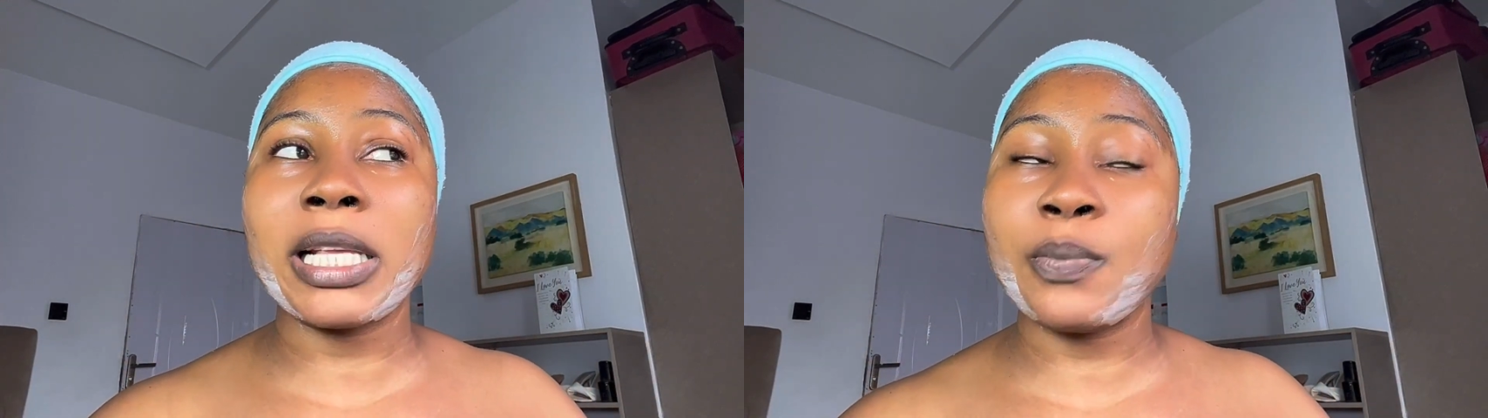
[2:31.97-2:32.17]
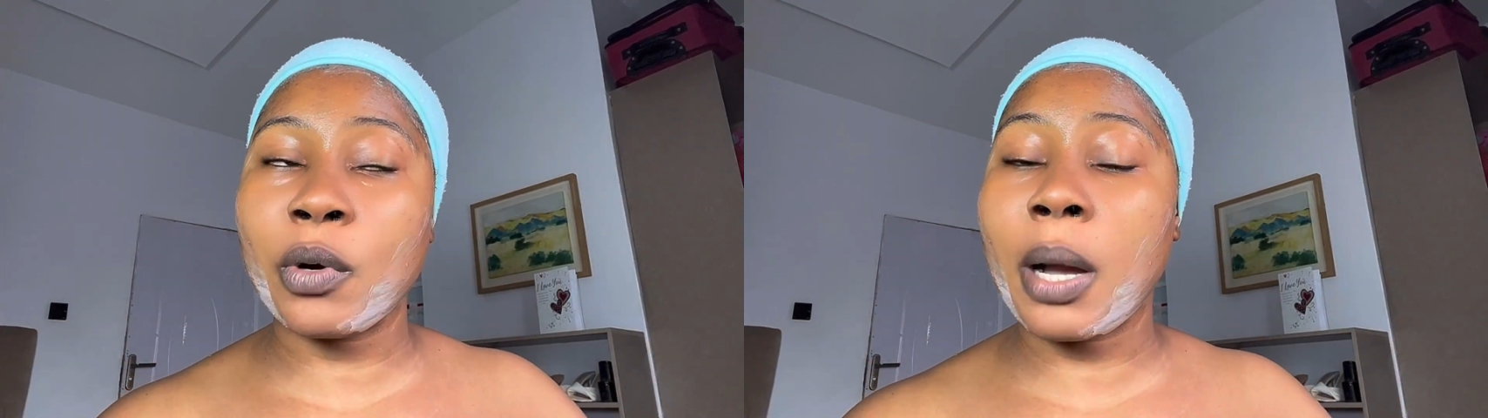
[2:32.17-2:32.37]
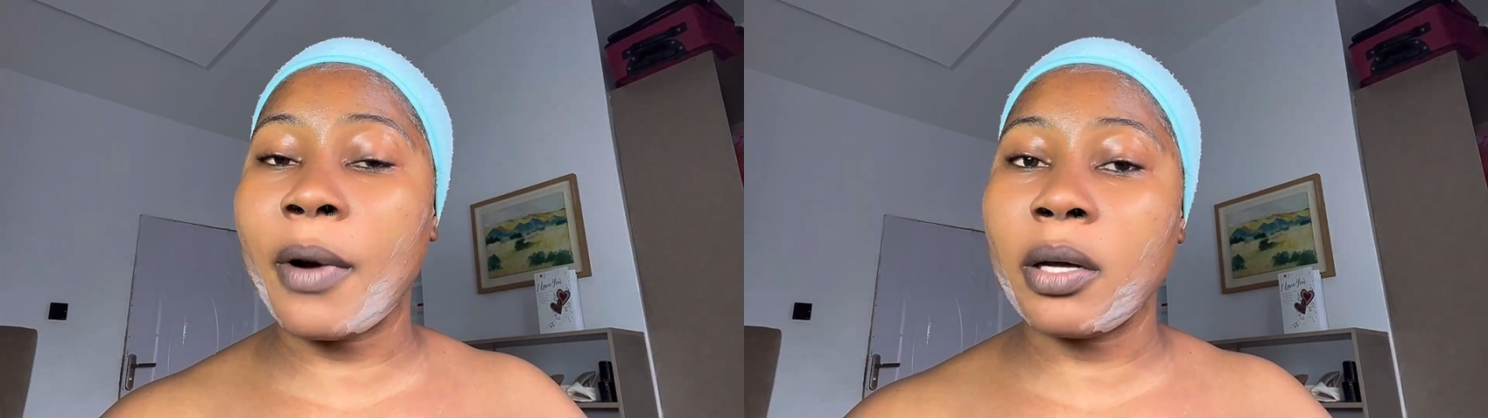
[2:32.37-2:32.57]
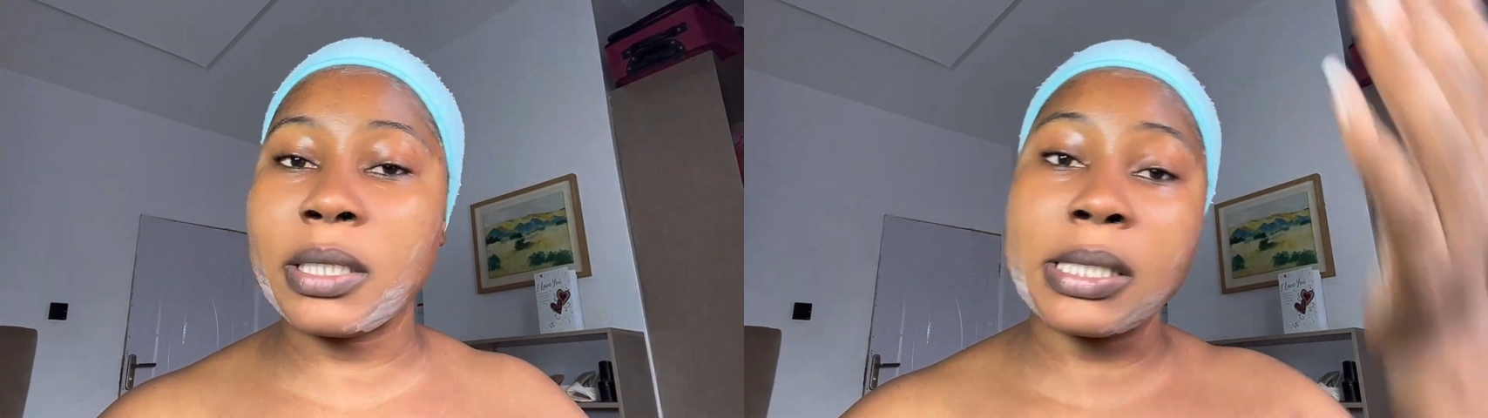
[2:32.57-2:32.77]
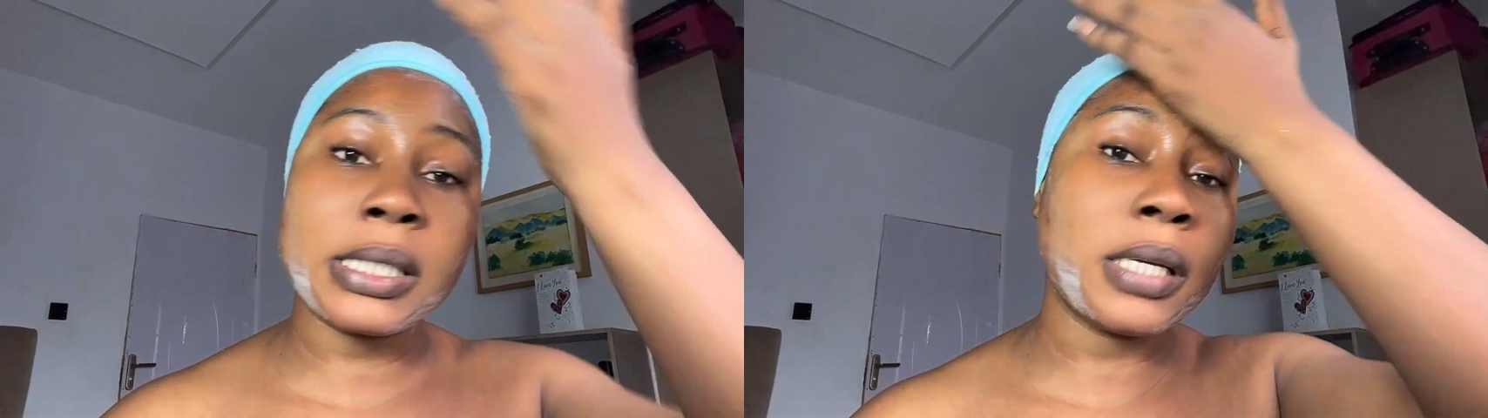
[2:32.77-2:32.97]
I spoke about
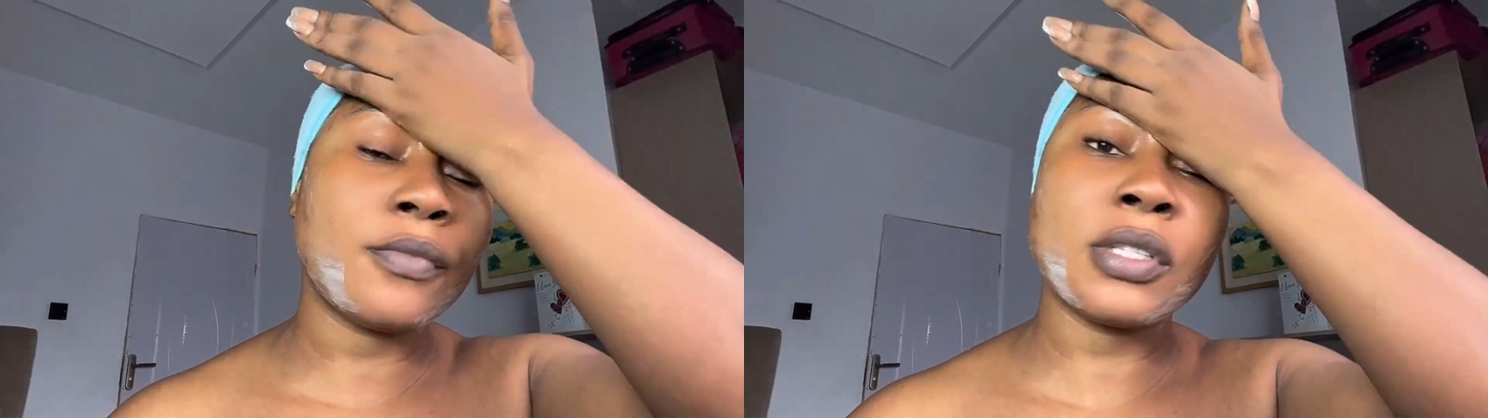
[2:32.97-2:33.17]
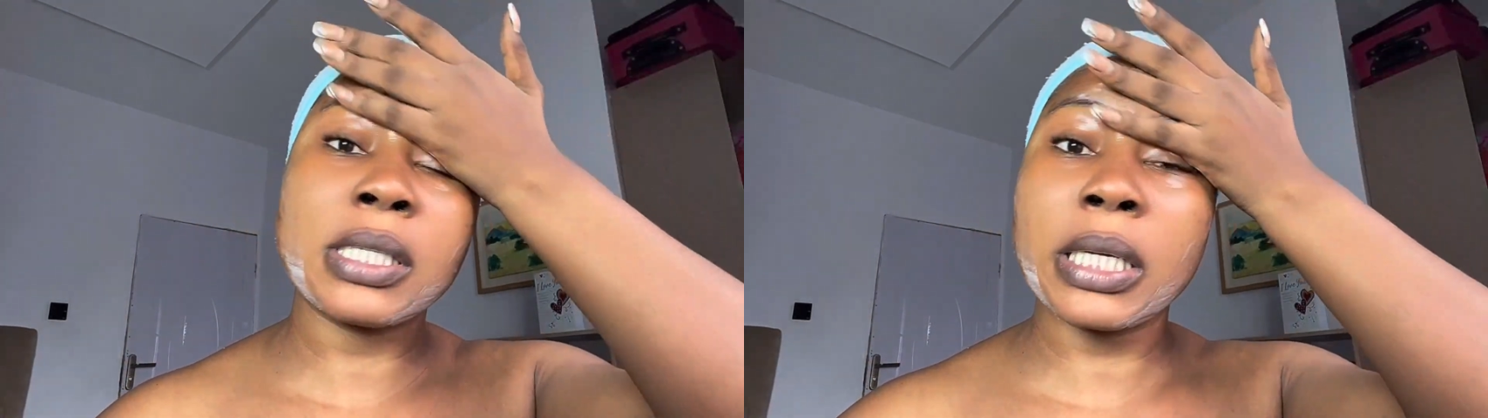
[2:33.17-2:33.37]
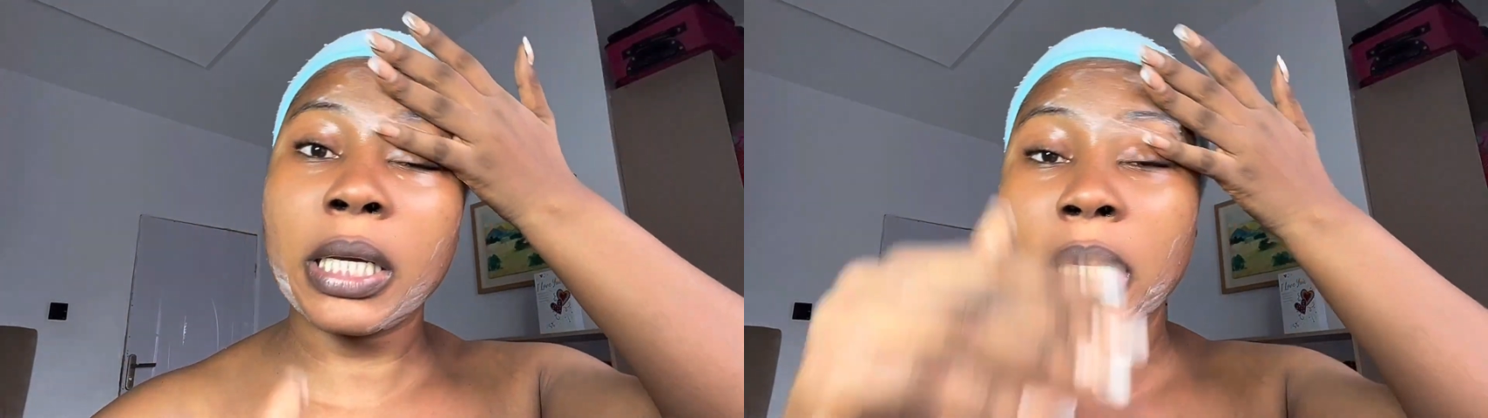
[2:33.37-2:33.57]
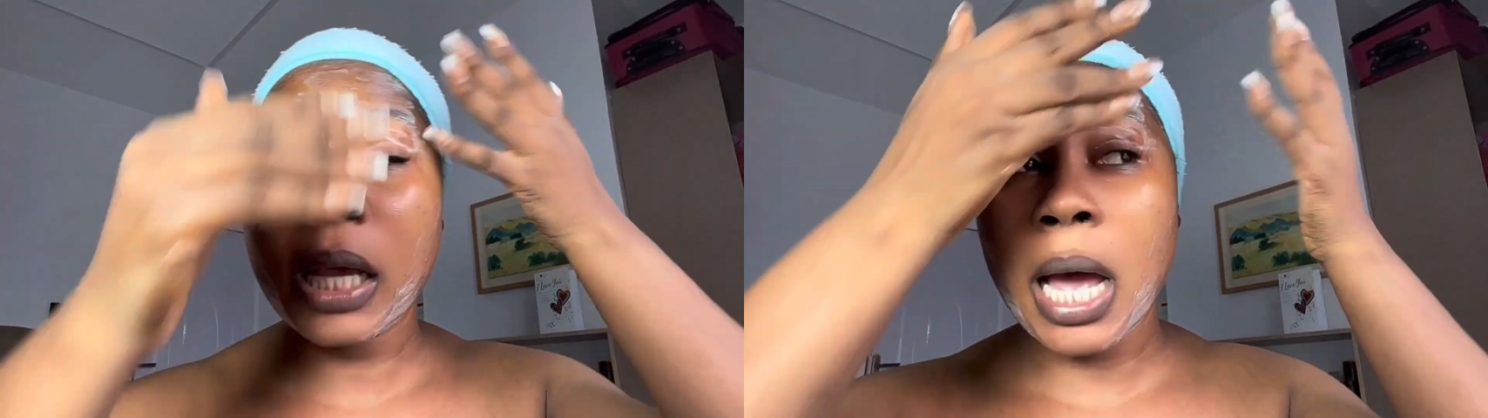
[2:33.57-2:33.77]
this Nemosin,